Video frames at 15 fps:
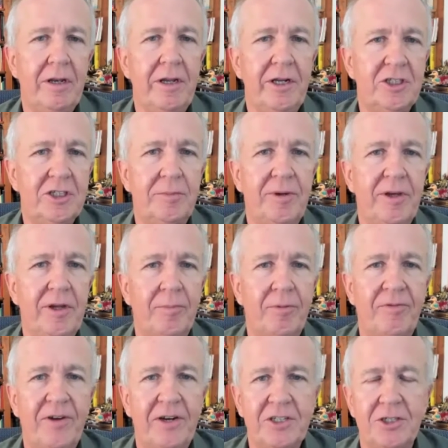needs to be a
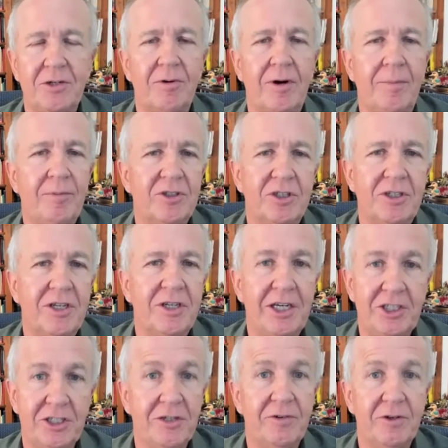professional
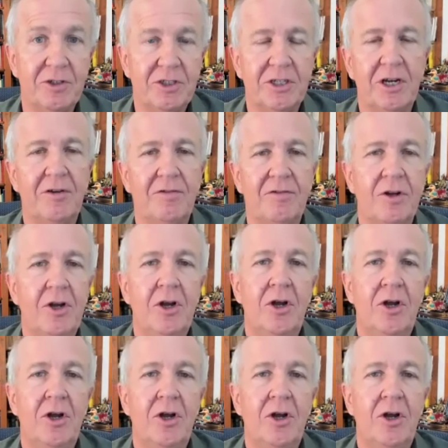representation of yourself,